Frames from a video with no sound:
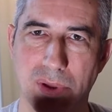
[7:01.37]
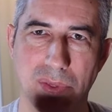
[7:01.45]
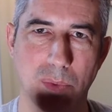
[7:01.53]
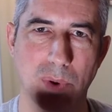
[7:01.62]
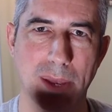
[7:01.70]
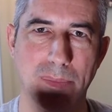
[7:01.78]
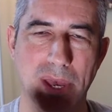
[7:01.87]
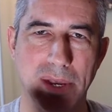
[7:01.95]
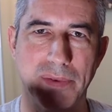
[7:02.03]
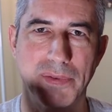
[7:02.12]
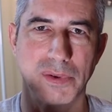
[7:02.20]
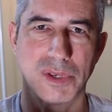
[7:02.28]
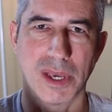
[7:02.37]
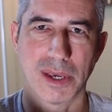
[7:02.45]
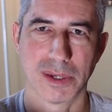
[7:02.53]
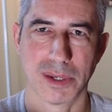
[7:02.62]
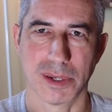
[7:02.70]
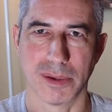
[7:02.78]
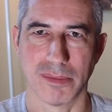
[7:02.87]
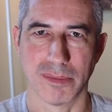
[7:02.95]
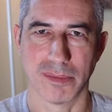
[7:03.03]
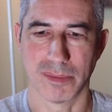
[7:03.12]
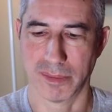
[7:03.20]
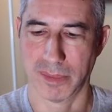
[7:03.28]
on the web that if you take
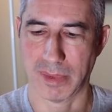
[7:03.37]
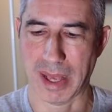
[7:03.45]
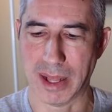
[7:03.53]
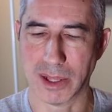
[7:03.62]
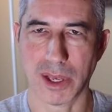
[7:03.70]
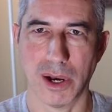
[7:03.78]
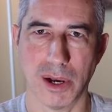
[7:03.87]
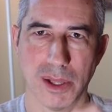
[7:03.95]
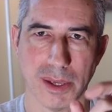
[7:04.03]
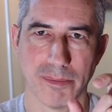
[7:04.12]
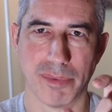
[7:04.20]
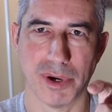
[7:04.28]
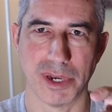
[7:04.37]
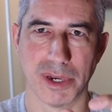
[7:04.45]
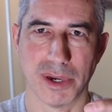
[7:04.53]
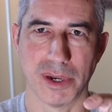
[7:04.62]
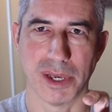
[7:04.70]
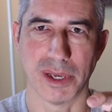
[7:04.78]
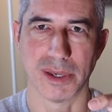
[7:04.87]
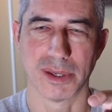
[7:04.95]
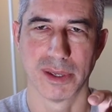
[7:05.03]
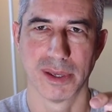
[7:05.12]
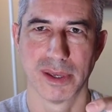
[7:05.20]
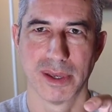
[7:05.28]
some alcohol and put it on
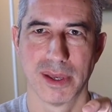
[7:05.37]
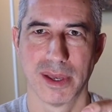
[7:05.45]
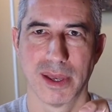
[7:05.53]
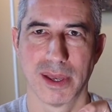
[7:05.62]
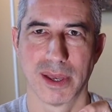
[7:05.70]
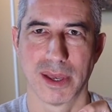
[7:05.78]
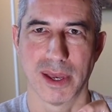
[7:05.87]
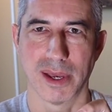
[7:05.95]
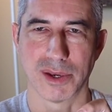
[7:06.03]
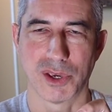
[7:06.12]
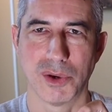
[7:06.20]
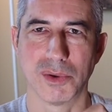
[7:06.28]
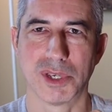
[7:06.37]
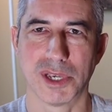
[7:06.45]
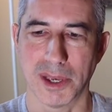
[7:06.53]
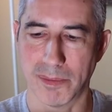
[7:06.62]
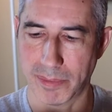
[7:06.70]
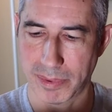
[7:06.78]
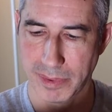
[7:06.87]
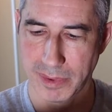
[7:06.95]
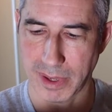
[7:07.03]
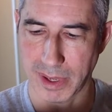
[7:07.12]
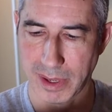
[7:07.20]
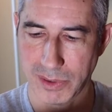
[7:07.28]
a Q-tip,
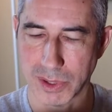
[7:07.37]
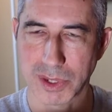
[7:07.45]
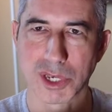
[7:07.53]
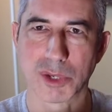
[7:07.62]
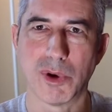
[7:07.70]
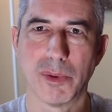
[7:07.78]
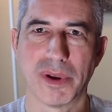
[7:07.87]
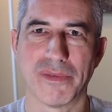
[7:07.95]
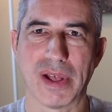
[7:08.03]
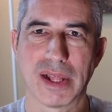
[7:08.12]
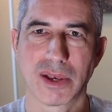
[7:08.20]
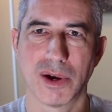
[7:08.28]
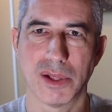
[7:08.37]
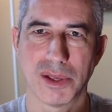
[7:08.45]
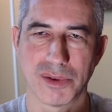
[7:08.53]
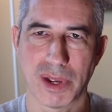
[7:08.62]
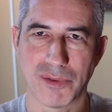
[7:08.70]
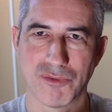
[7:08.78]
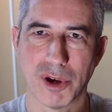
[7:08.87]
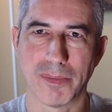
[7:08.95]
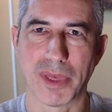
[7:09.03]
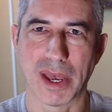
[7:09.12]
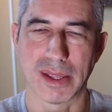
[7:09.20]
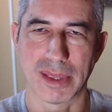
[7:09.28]
just a small bit of alcohol, and
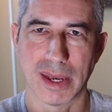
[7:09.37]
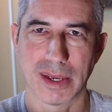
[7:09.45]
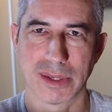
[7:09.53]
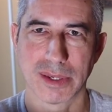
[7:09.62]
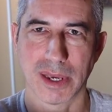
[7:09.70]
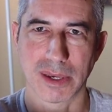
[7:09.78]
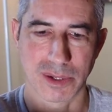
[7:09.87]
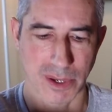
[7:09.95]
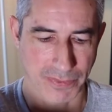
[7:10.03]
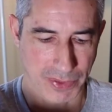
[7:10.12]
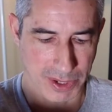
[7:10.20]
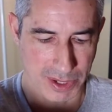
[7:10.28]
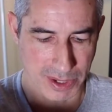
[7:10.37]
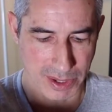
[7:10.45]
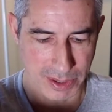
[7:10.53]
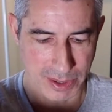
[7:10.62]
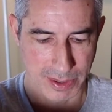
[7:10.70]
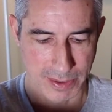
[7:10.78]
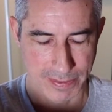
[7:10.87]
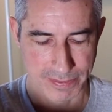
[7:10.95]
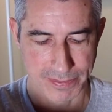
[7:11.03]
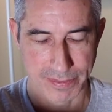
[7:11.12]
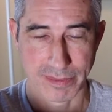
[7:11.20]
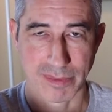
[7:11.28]
rub that takes off the dirt.
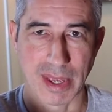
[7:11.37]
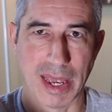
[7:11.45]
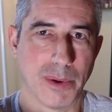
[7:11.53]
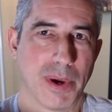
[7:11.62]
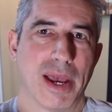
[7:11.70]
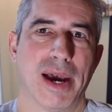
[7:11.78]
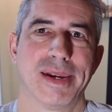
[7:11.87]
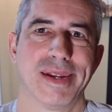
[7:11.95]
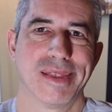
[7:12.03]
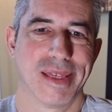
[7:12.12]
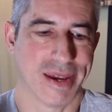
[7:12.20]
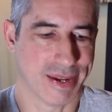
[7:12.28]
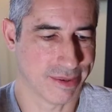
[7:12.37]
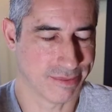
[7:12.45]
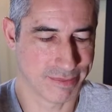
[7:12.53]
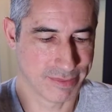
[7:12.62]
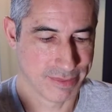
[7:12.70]
Anyway, I did that.